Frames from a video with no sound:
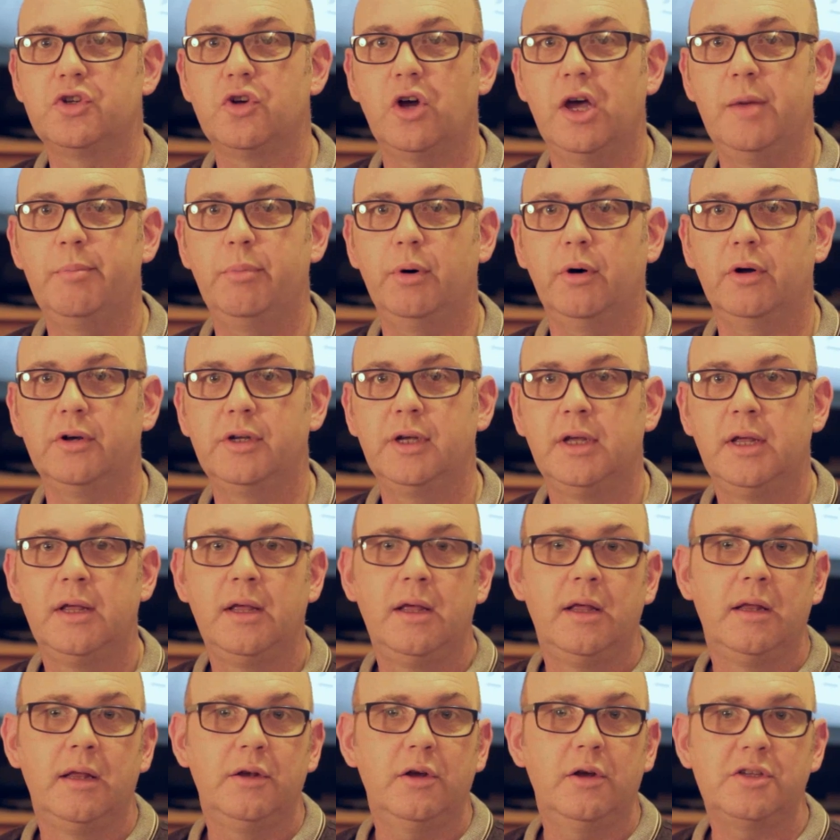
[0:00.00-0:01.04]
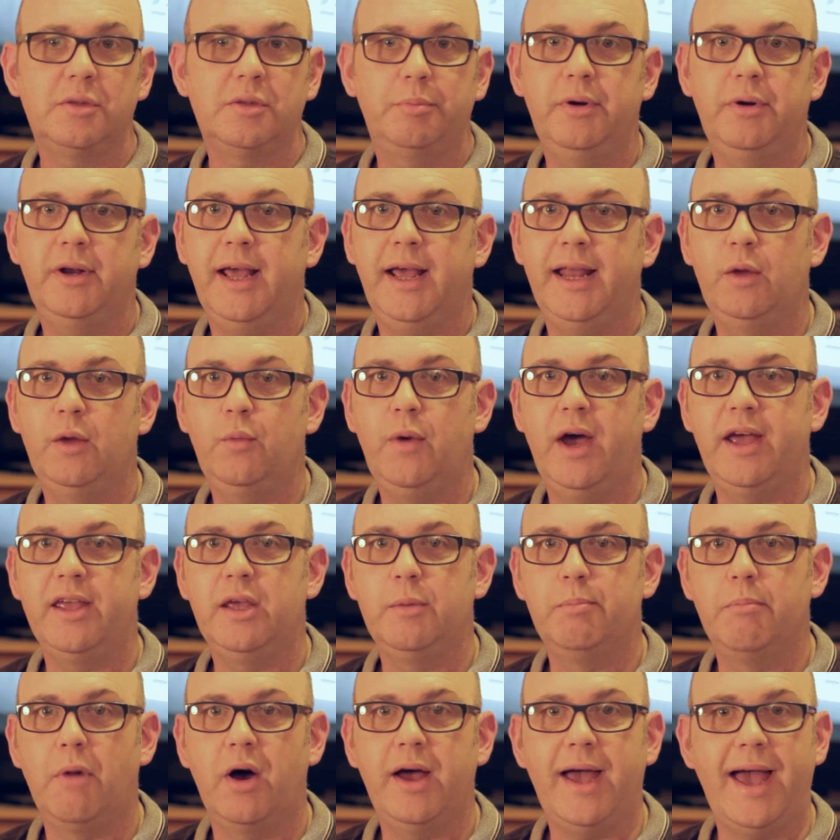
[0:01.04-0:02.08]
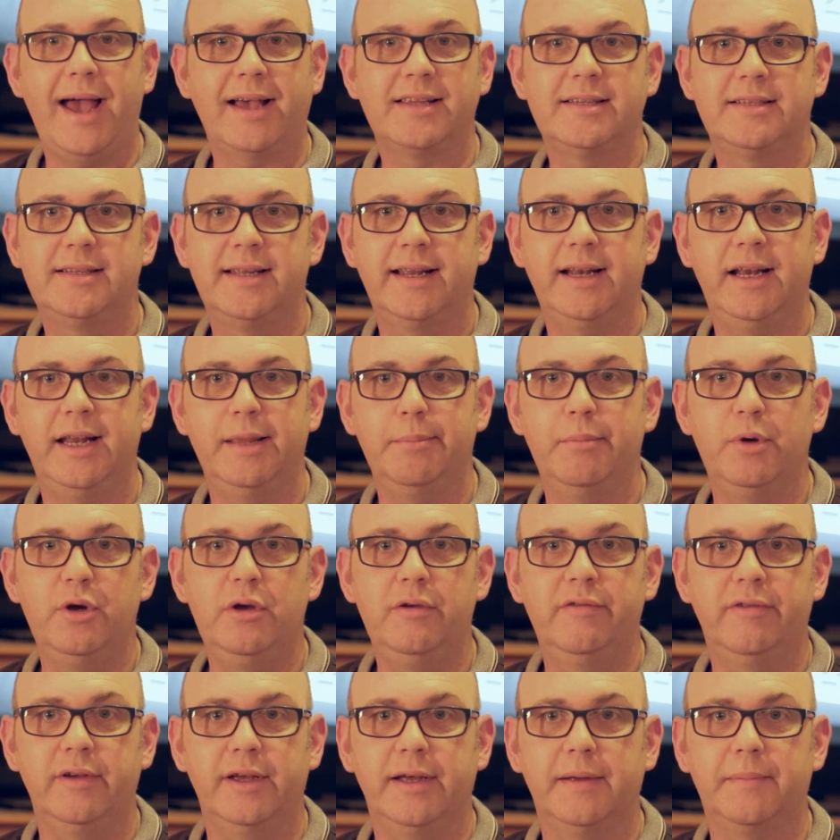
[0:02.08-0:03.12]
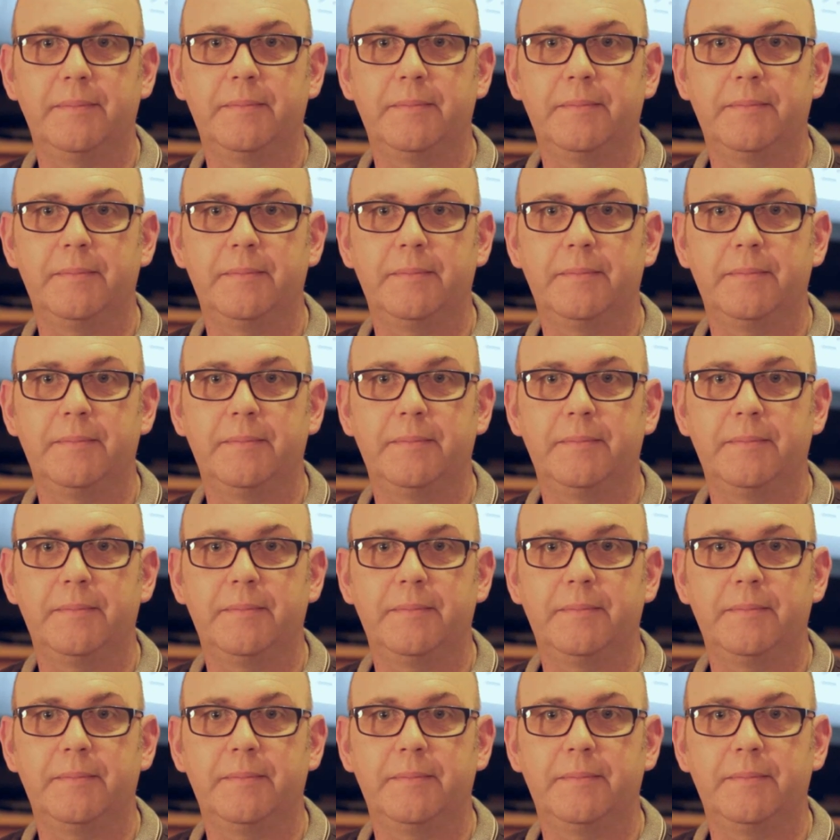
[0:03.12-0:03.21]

tripod not to put it anywhere you might accidentally move it,